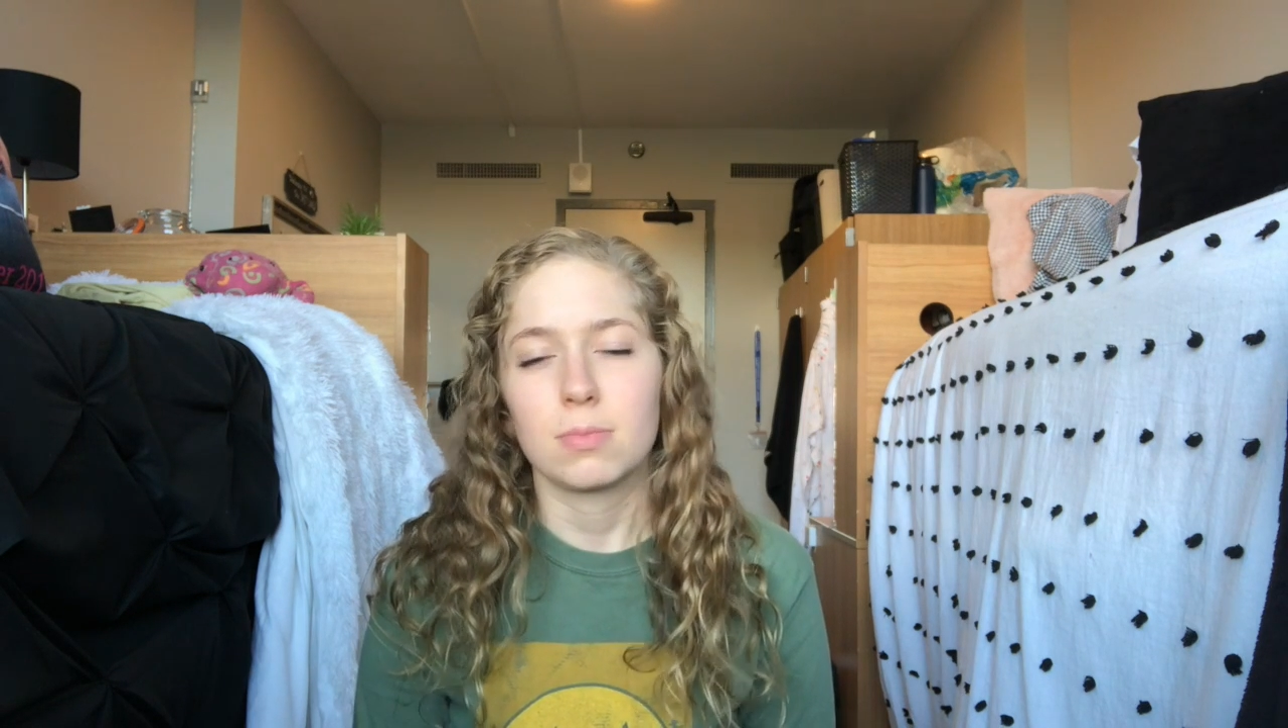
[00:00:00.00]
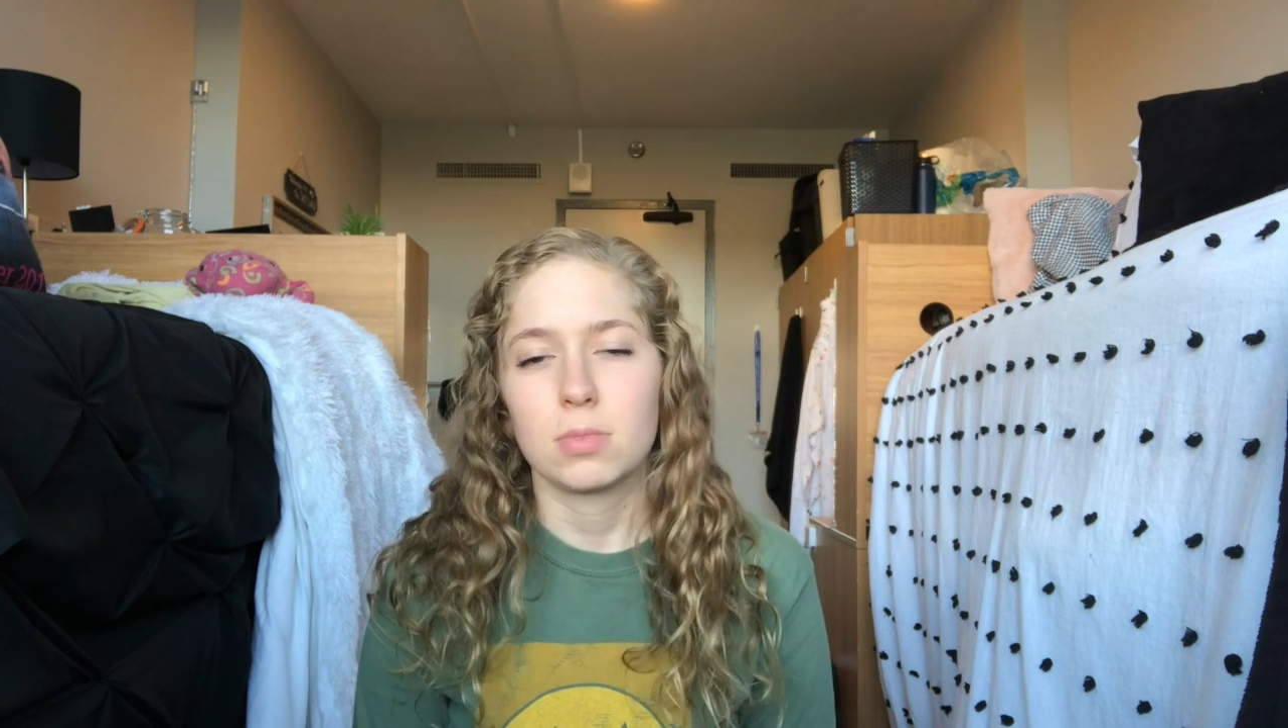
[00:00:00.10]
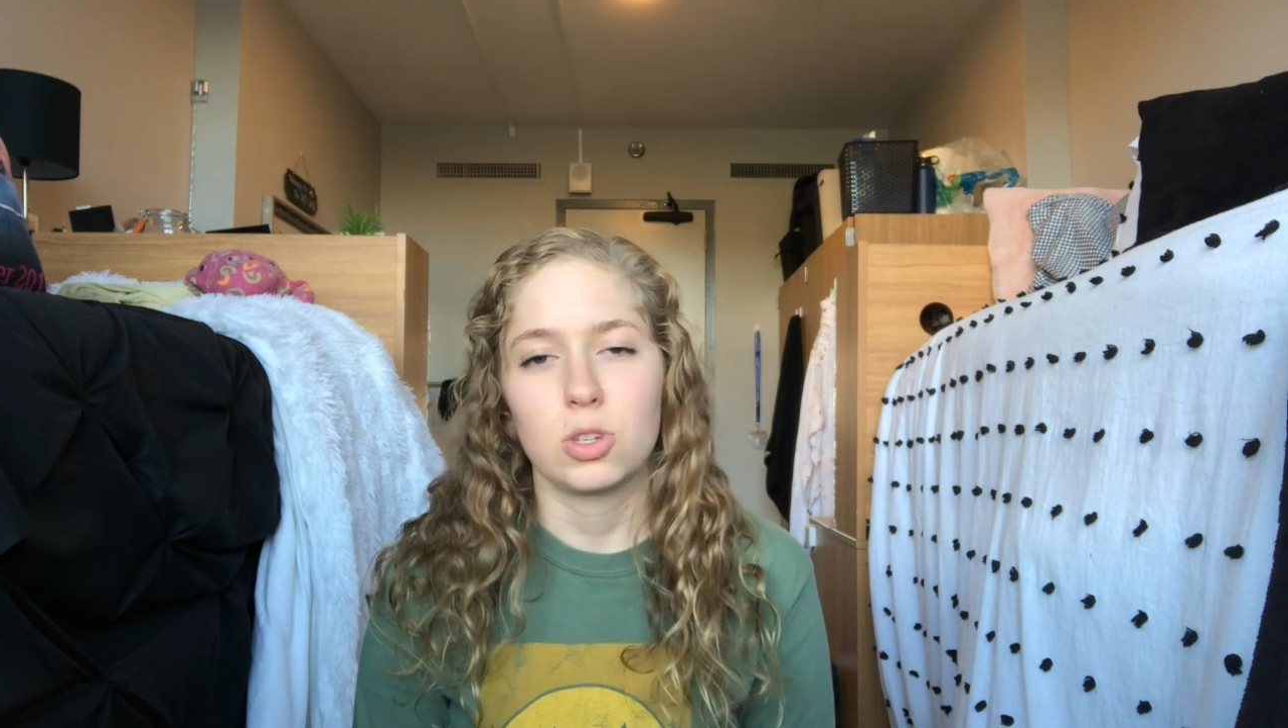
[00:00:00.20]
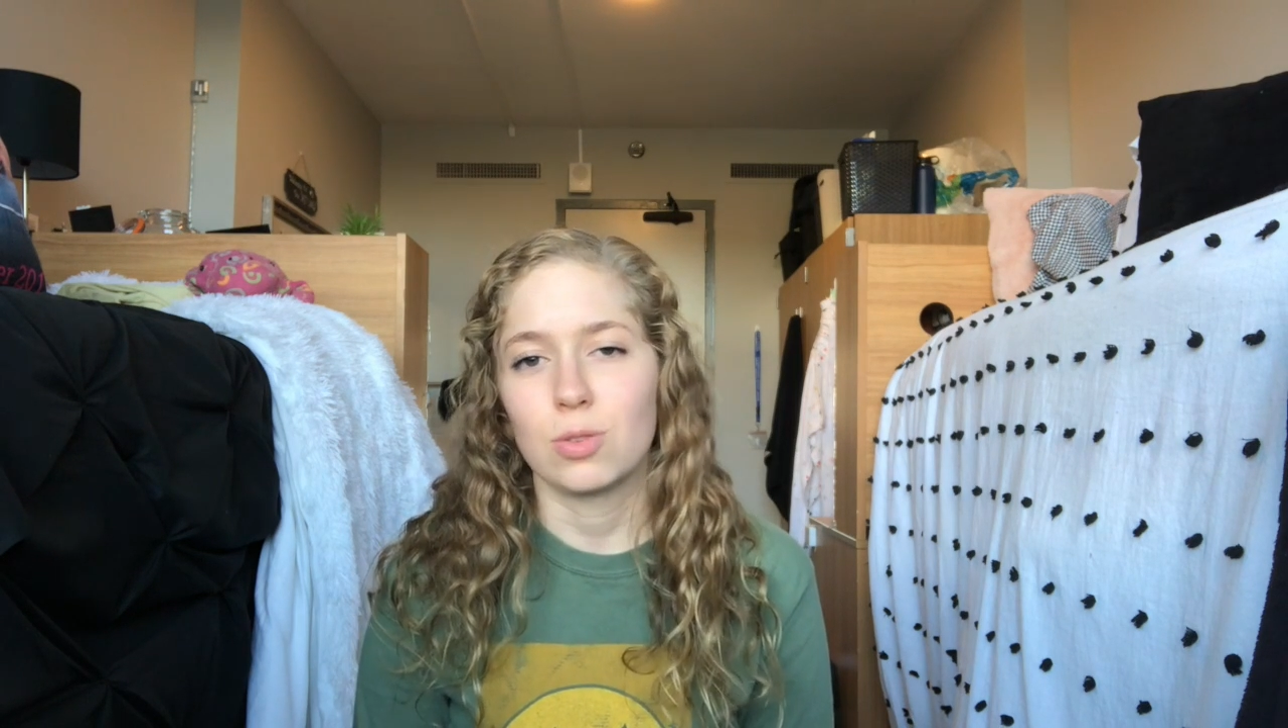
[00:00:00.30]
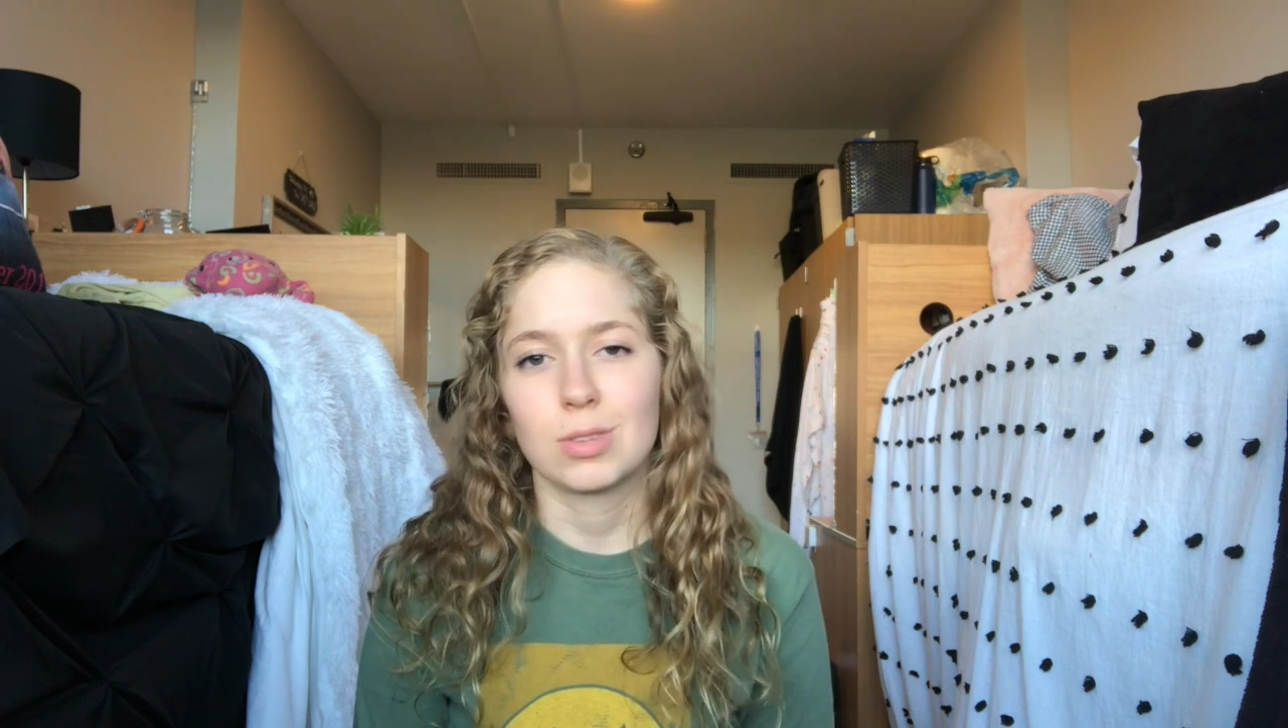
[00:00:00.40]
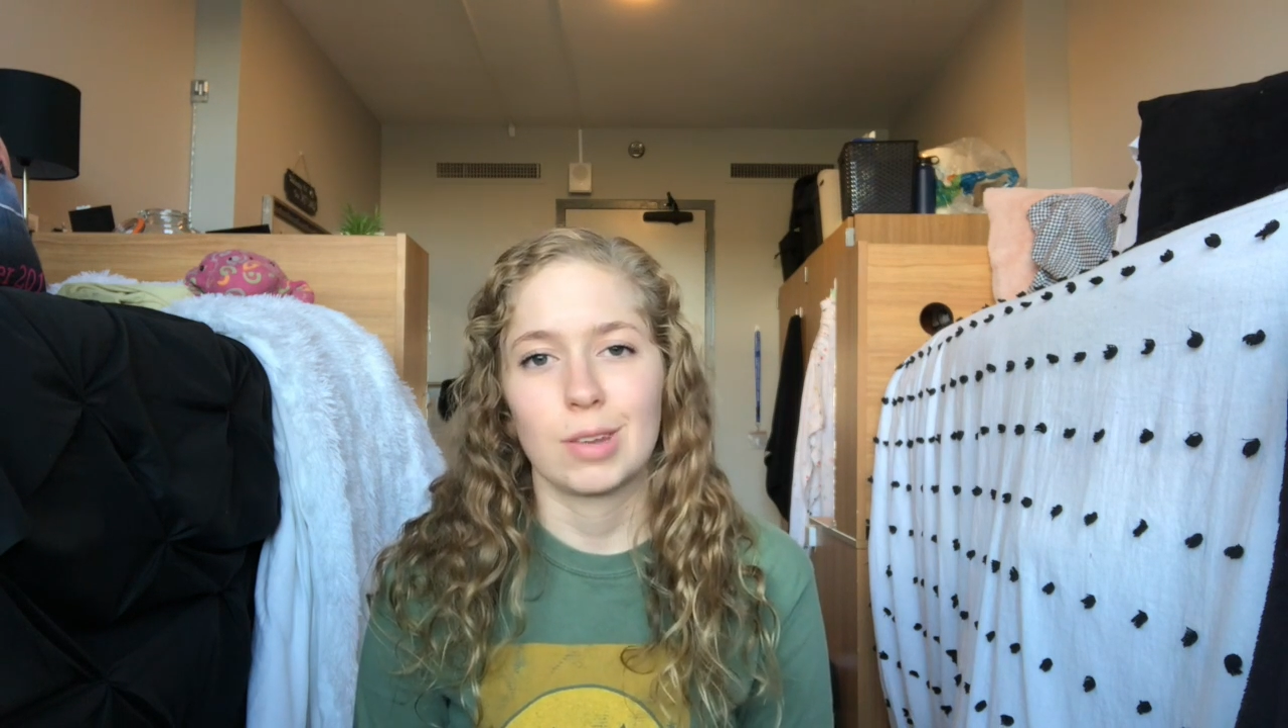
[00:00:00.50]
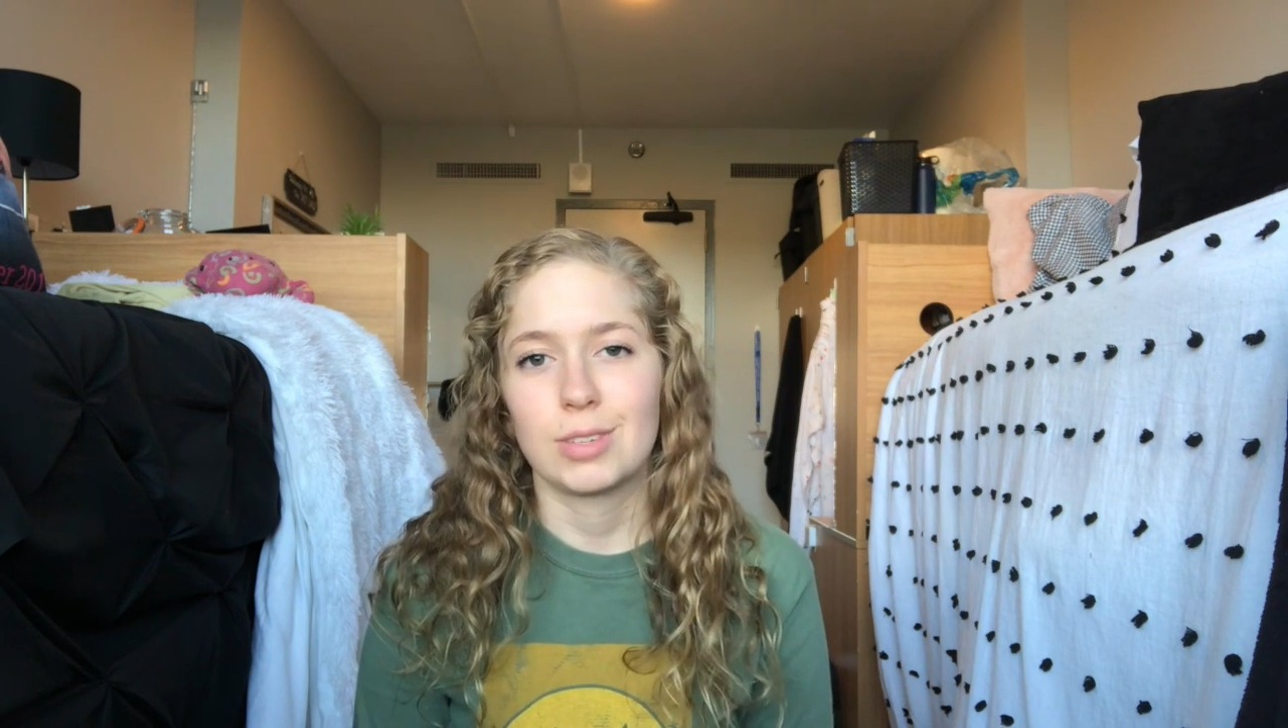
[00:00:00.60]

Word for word: students that have